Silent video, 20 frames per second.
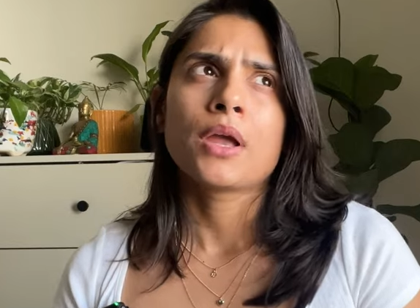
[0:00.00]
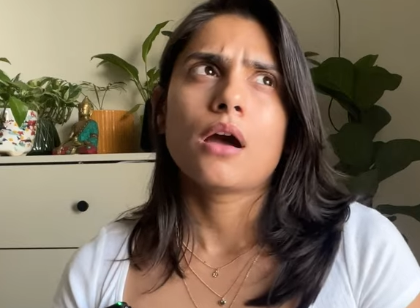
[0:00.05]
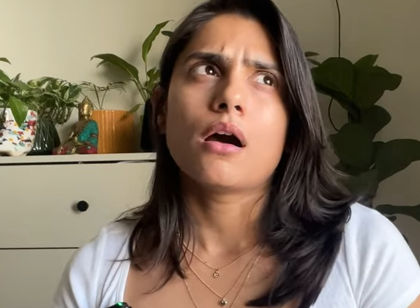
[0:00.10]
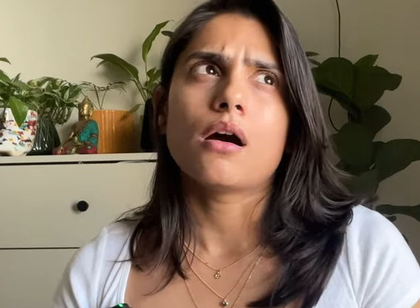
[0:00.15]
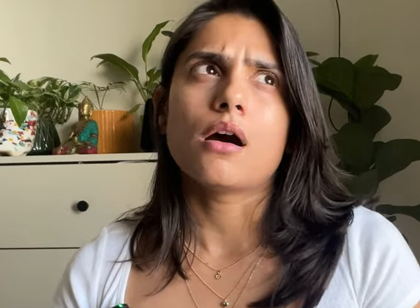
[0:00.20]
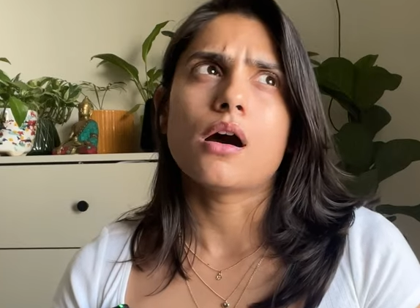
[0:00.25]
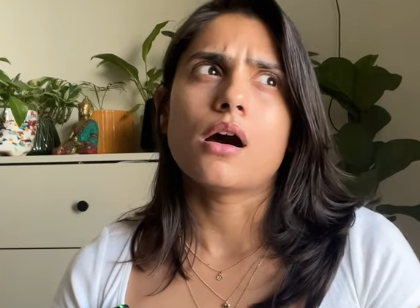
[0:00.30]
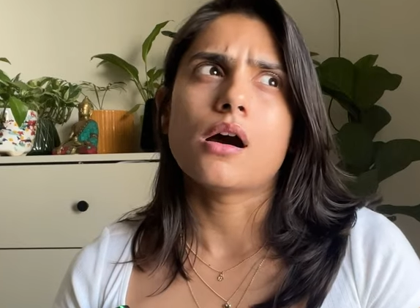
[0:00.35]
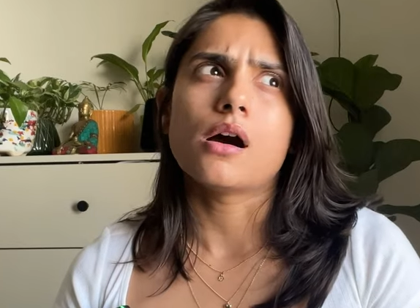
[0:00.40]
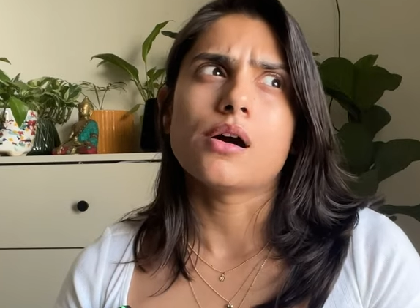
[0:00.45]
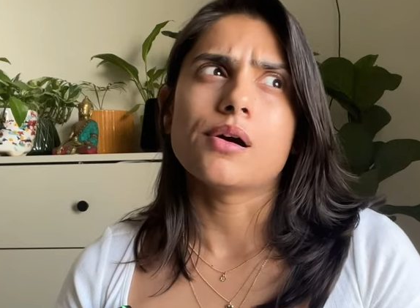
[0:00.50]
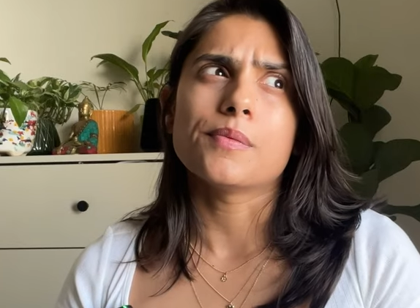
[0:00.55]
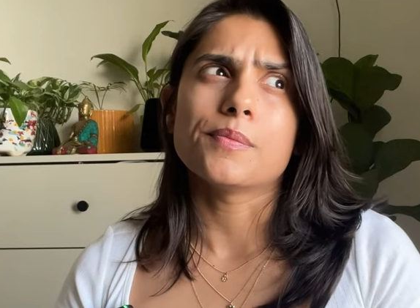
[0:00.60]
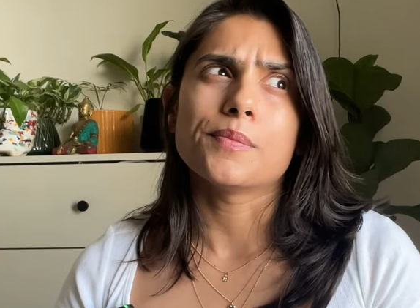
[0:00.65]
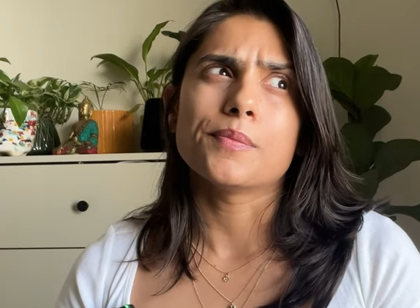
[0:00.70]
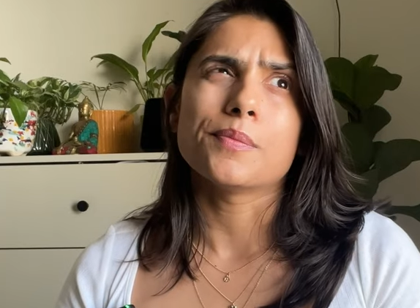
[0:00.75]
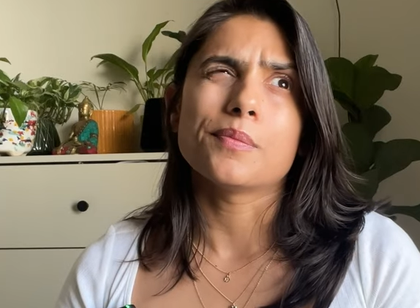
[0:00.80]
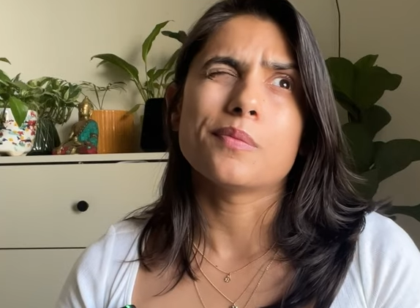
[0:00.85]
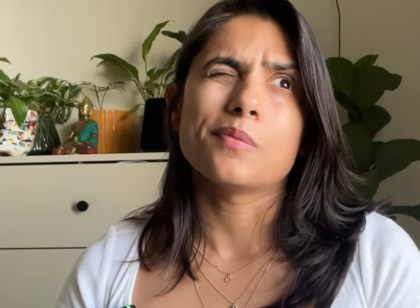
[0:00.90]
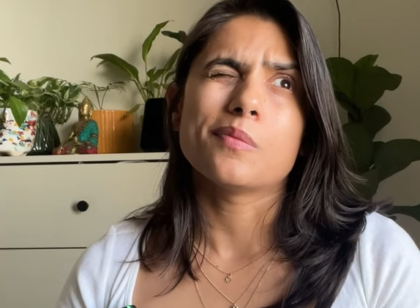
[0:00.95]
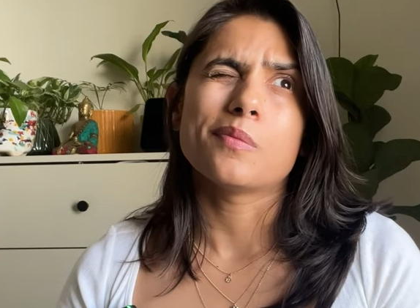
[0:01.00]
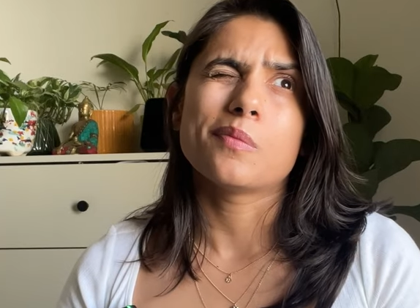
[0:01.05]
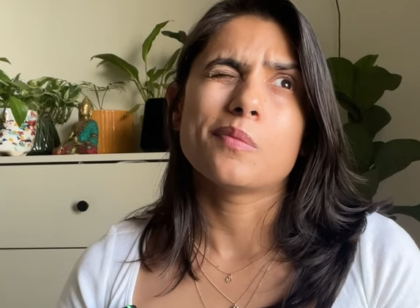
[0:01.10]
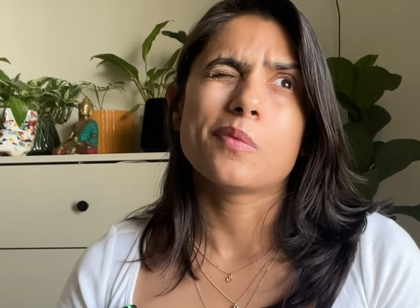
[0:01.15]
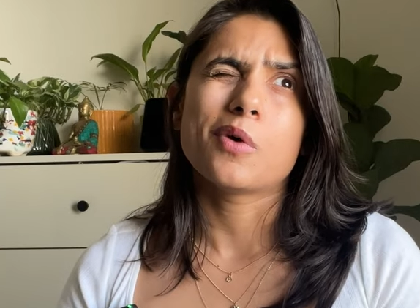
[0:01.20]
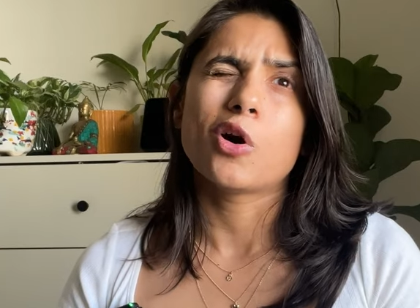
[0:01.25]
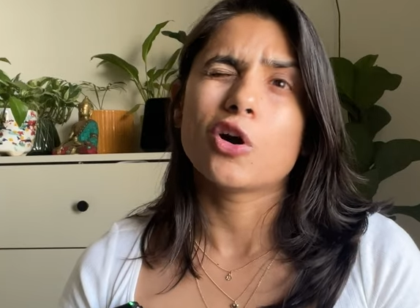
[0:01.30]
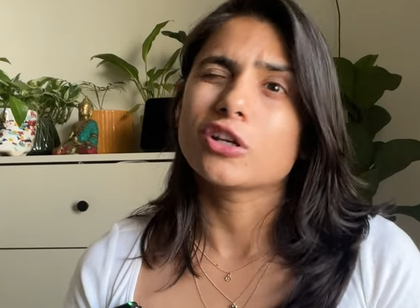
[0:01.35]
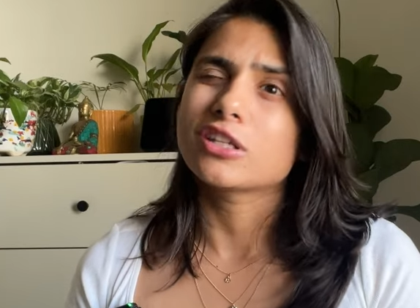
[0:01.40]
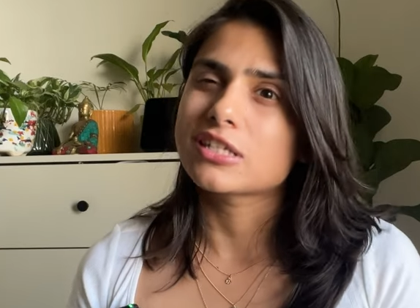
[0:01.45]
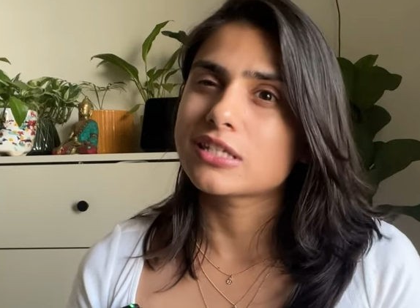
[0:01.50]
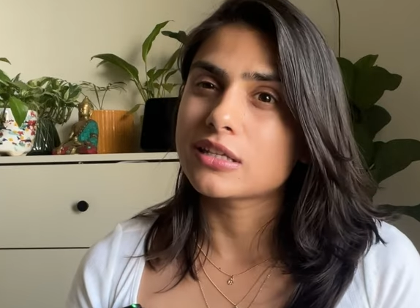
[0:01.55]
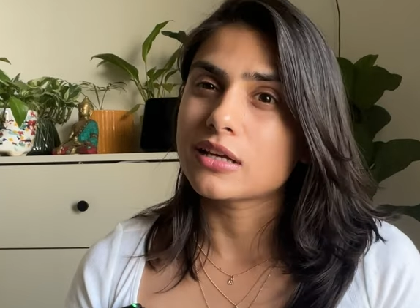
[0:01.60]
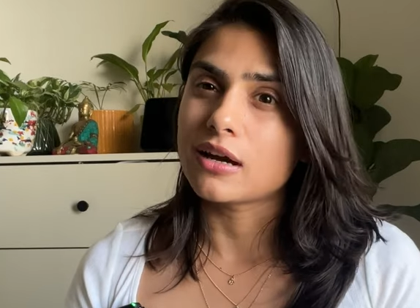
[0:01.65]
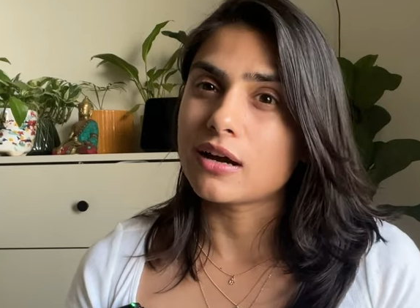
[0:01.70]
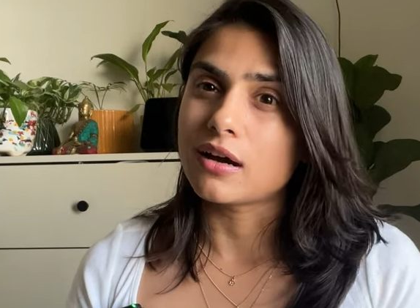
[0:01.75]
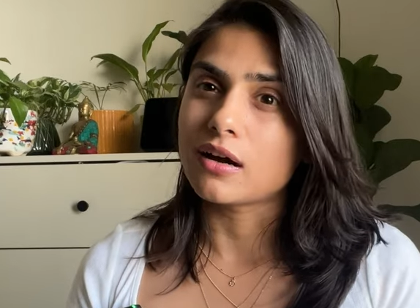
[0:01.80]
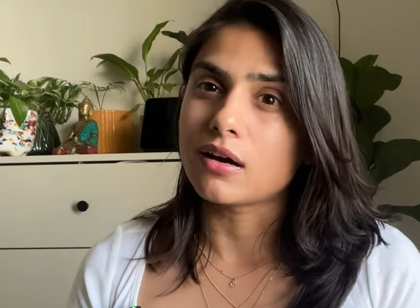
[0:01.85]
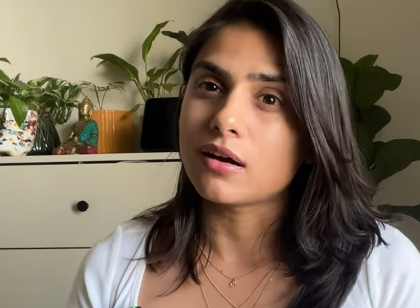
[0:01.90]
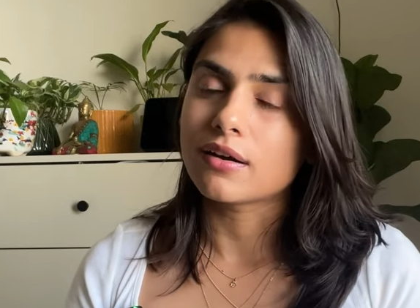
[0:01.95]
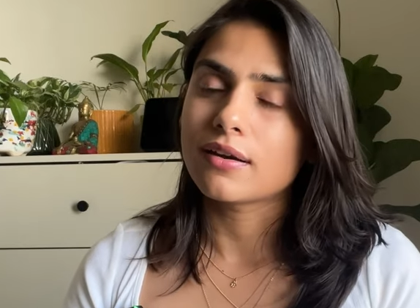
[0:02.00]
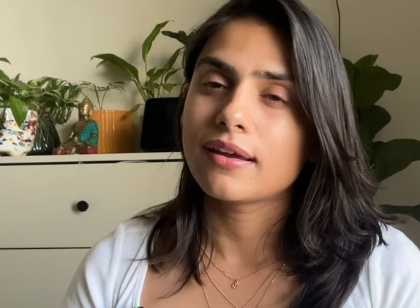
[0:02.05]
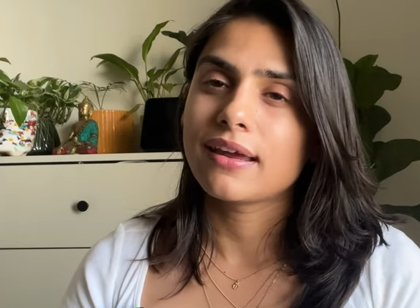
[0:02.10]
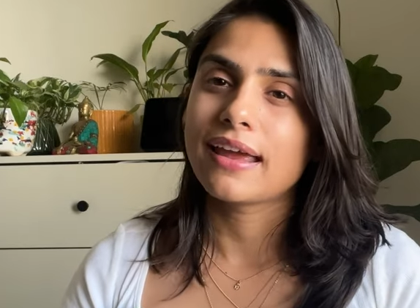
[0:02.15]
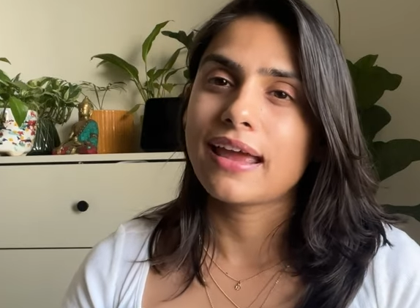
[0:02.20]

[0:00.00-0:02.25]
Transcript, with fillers: um, Hotstar,